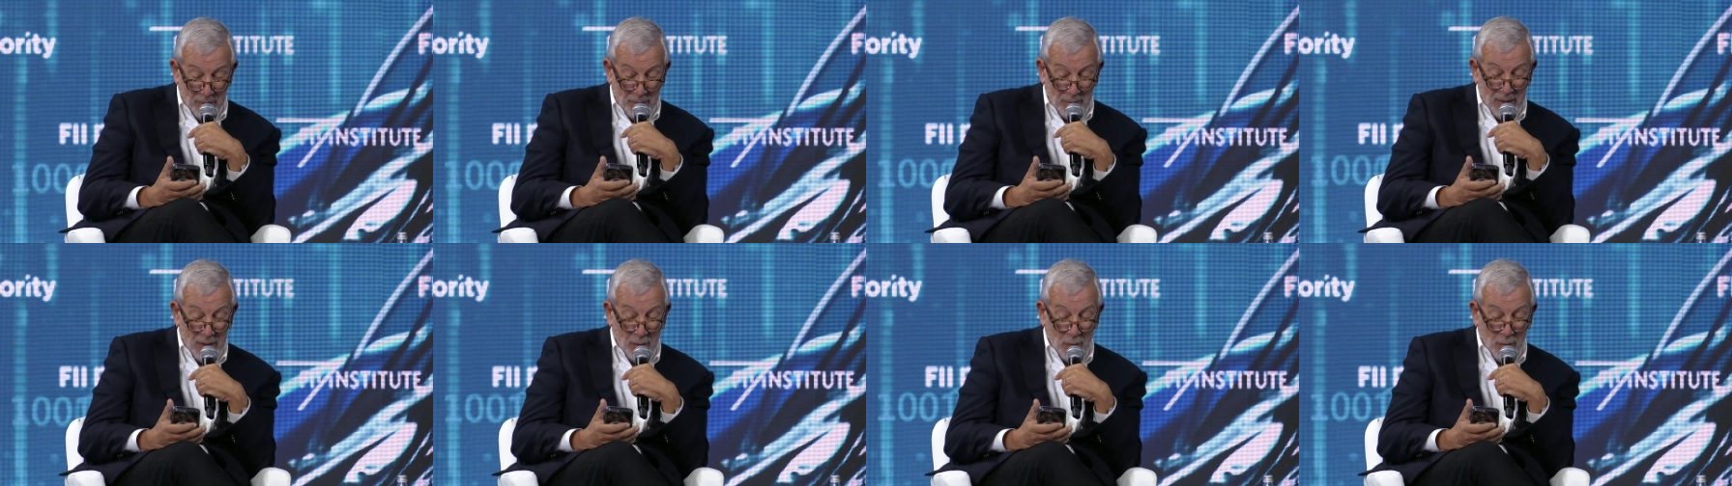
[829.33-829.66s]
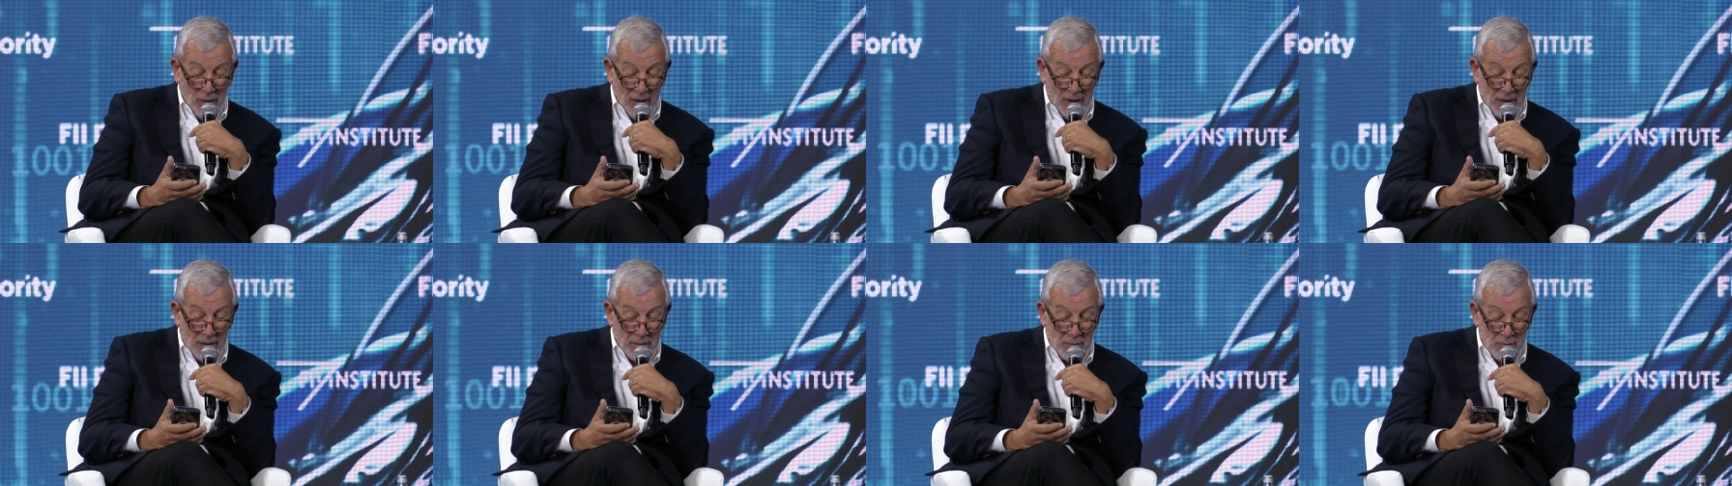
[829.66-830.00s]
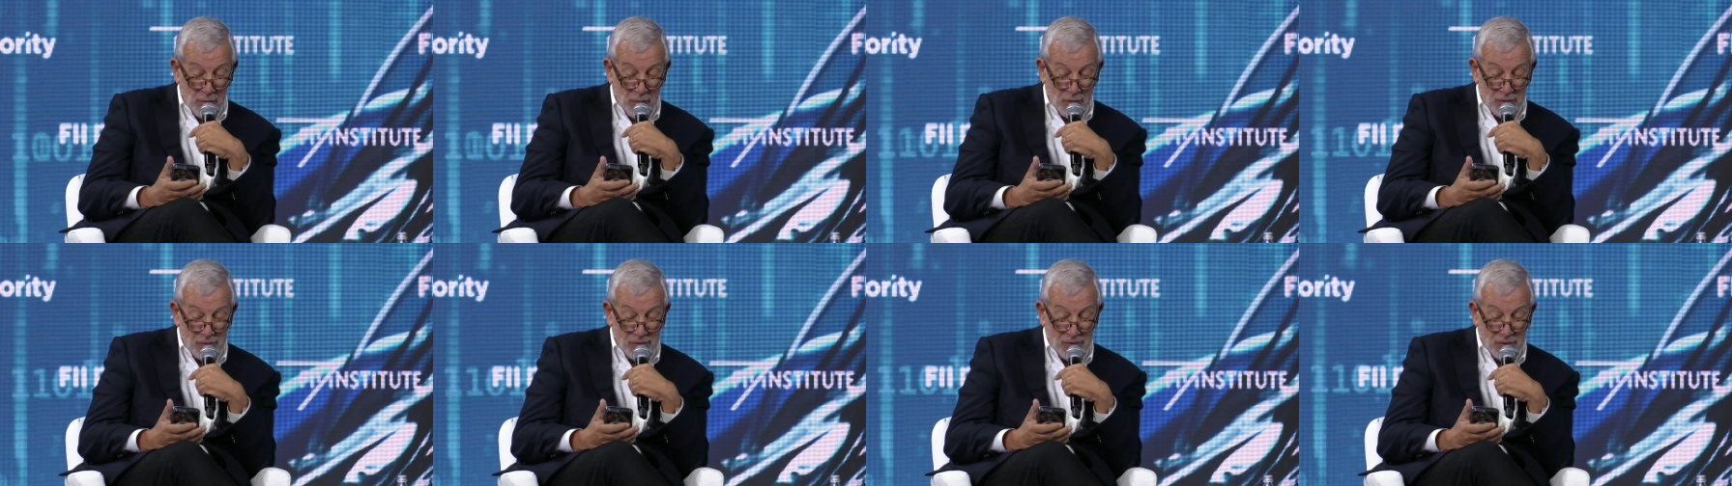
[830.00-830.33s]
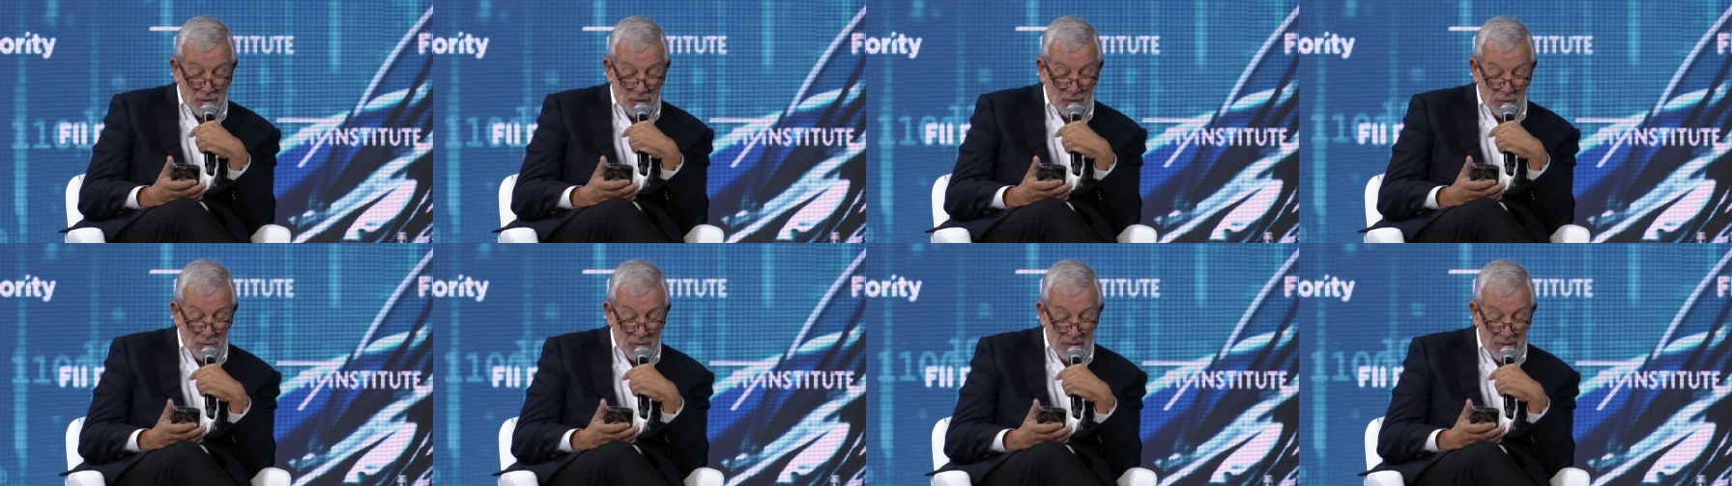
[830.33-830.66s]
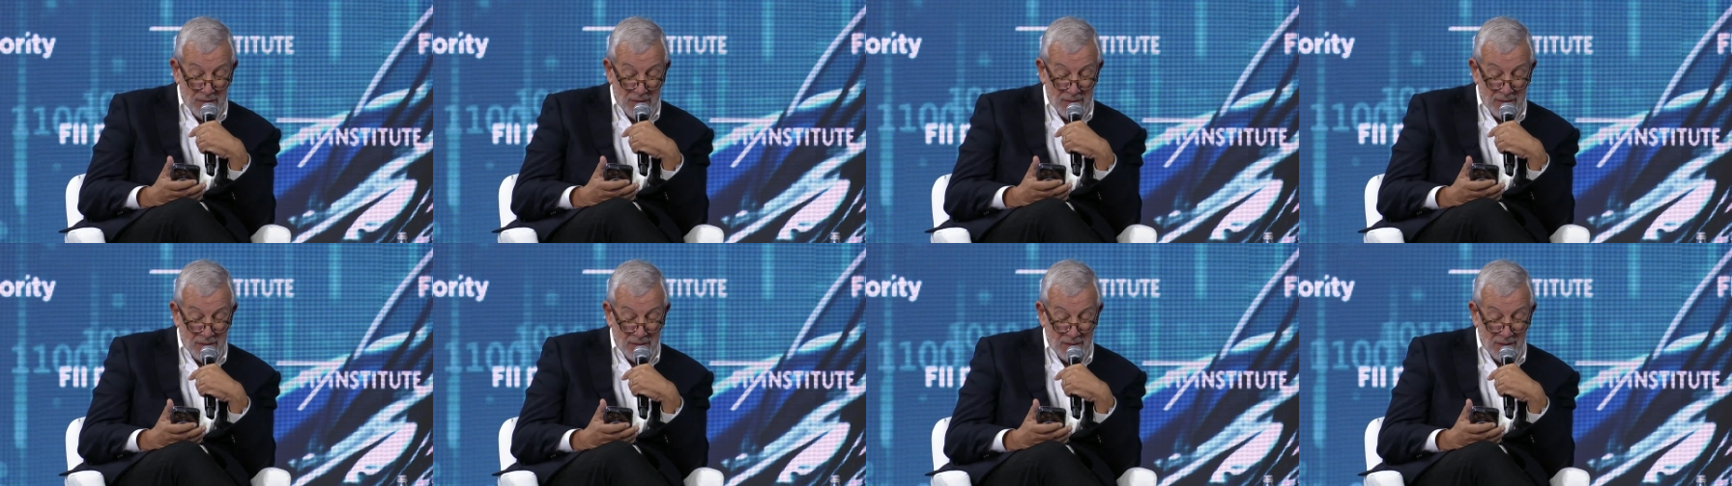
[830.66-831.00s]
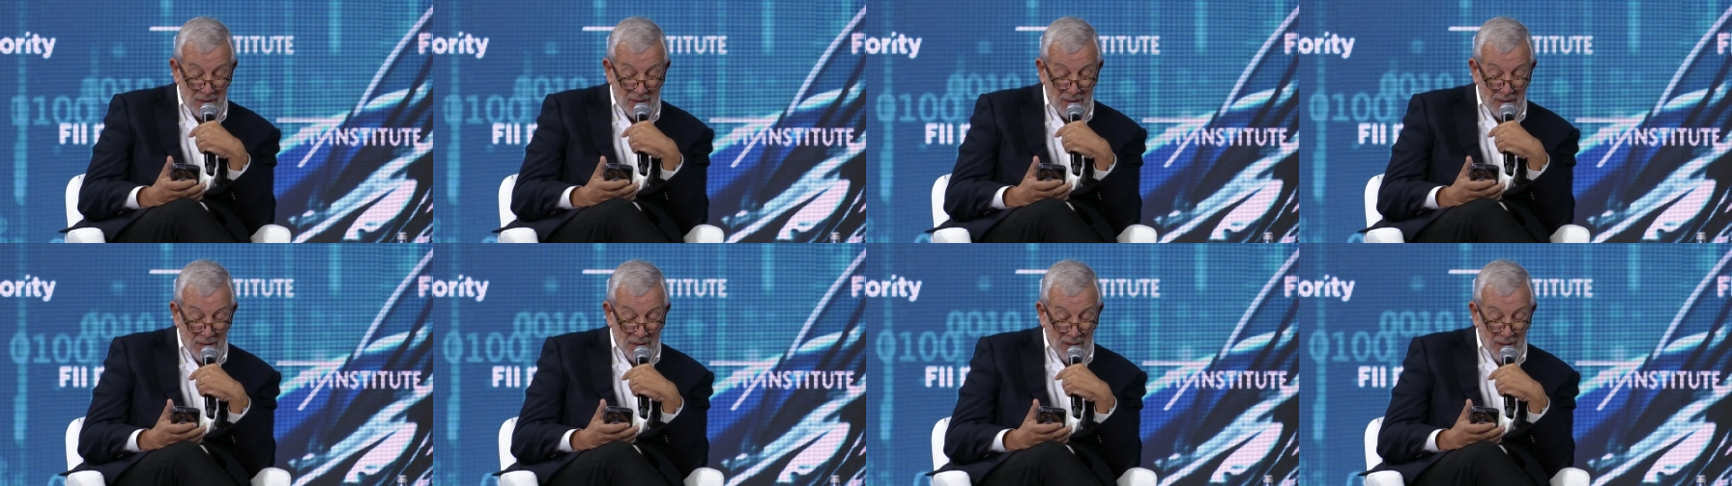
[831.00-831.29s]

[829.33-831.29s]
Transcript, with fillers: Beware mercenaries